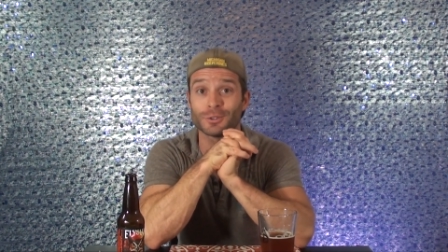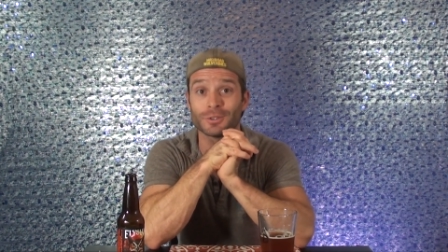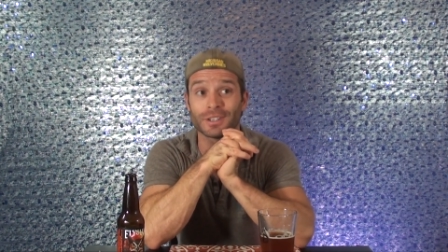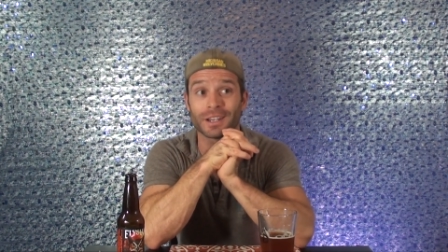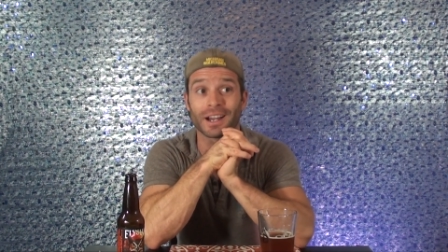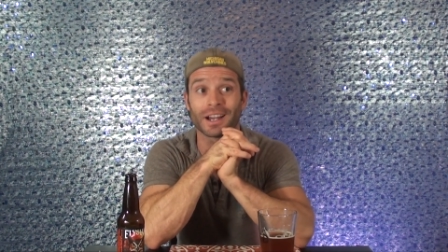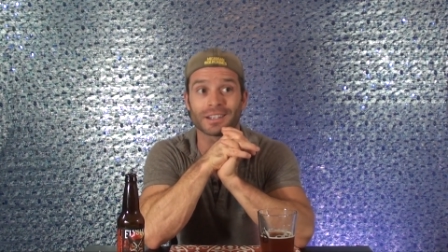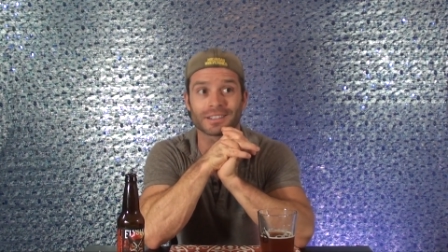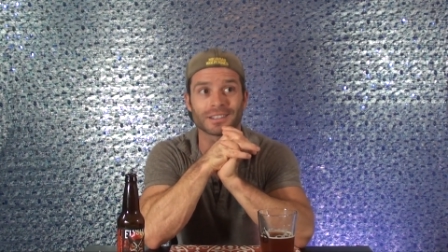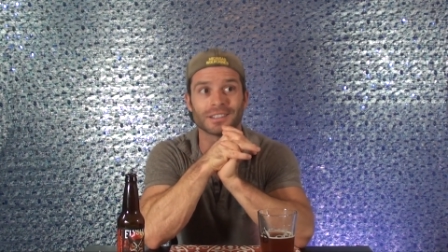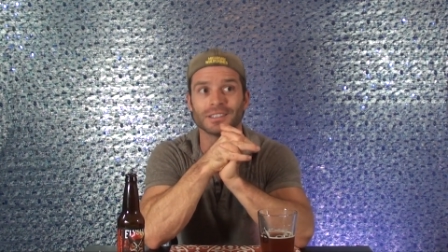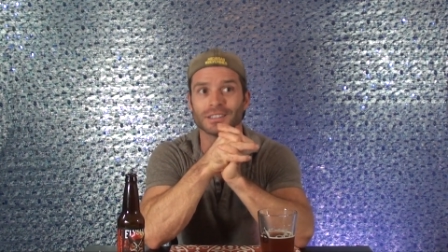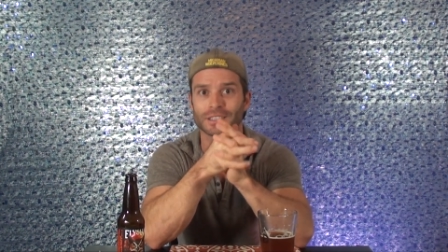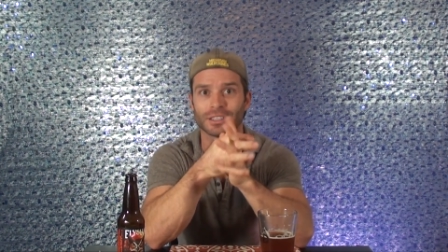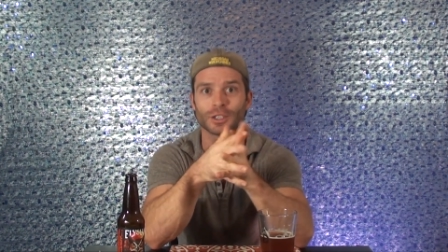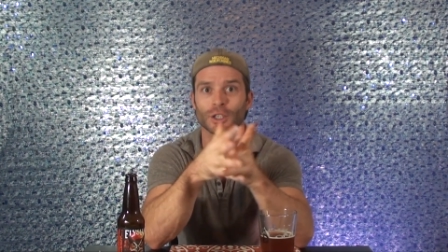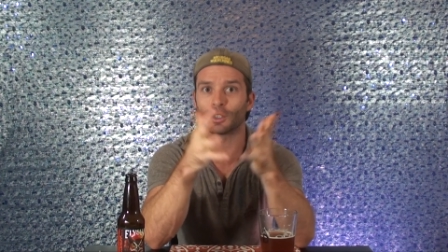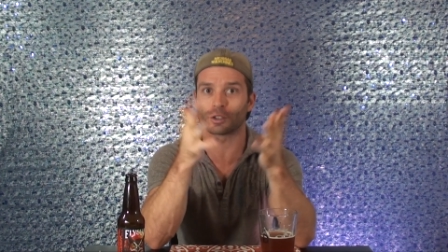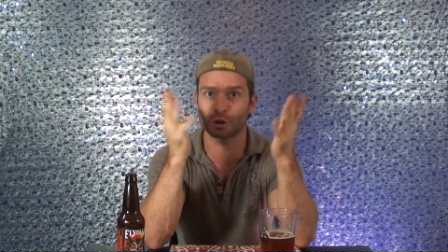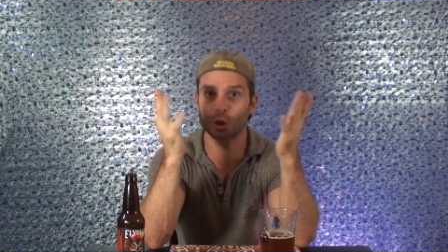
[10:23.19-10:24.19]
you got
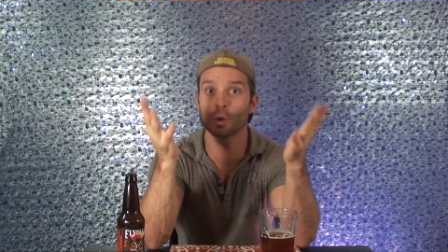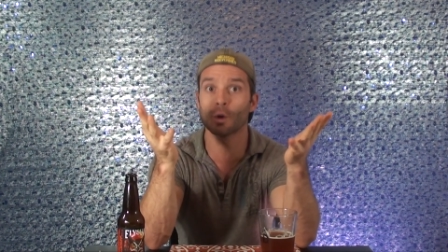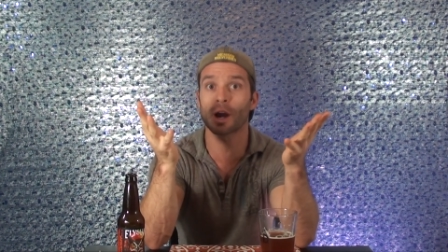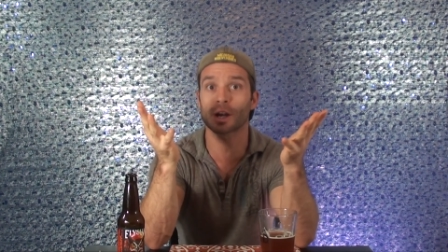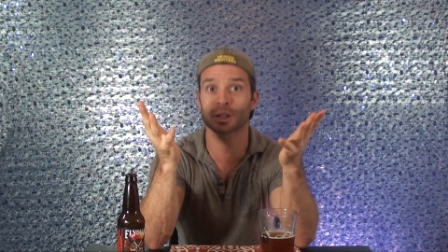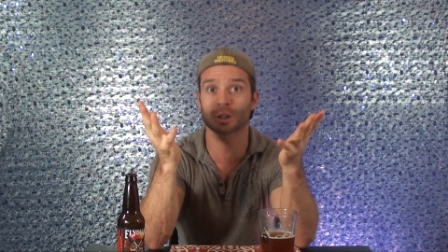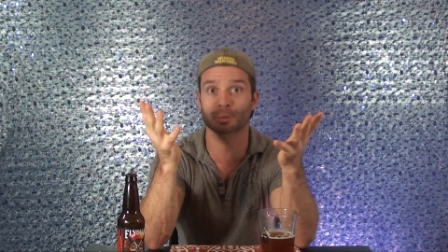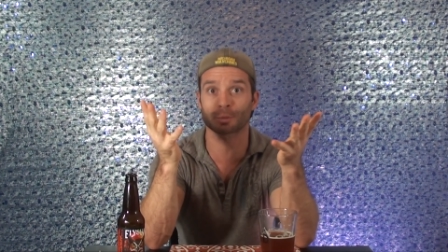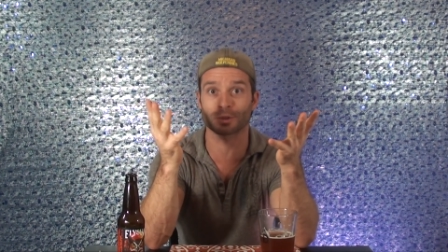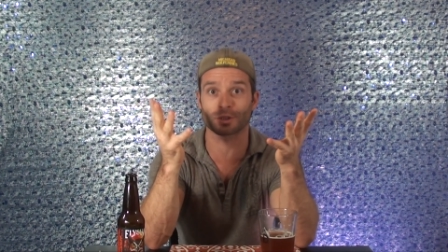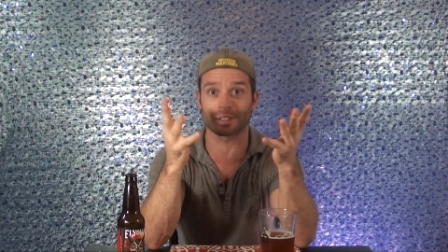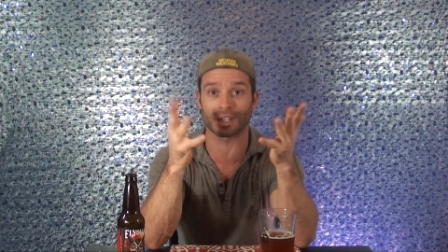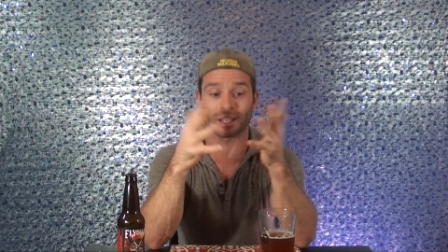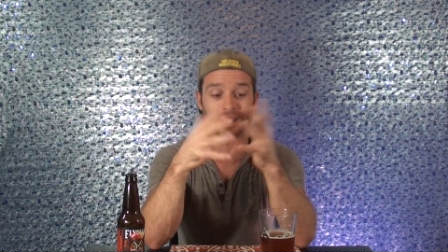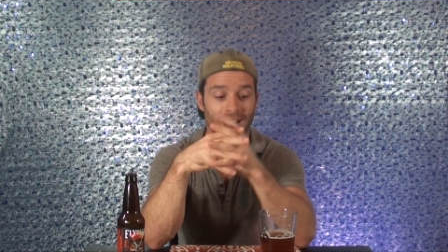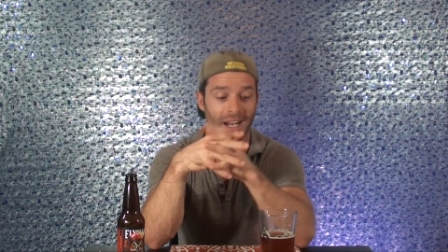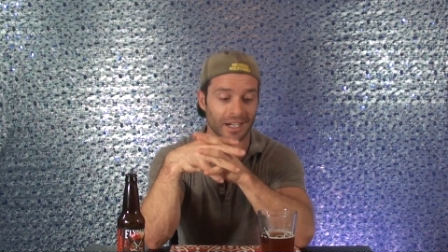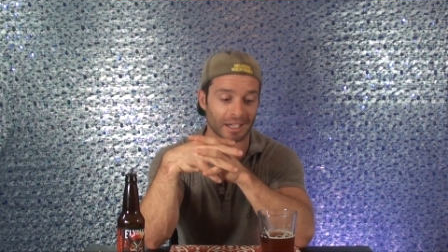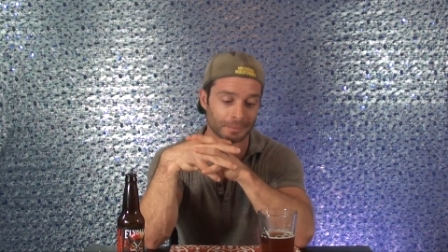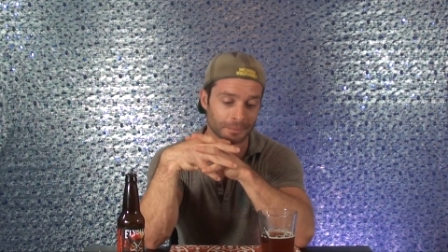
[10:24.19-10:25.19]
2 extra %
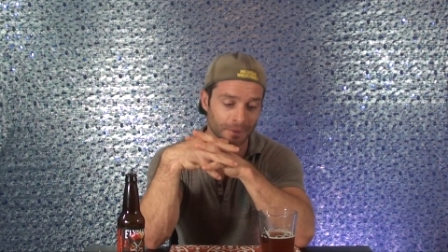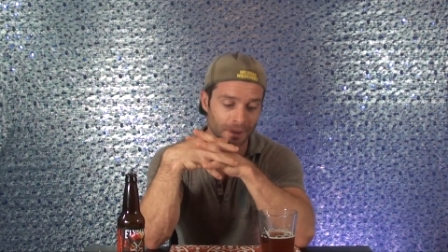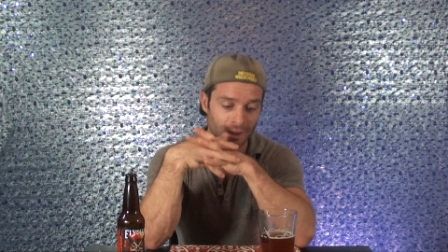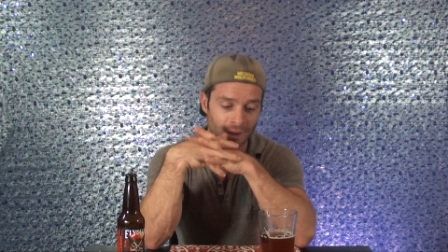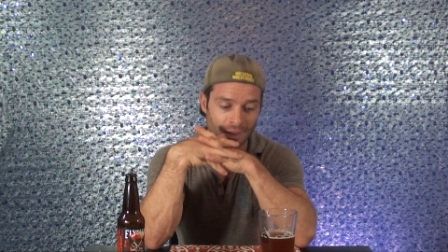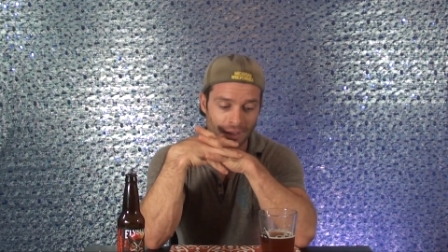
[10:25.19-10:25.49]
on them,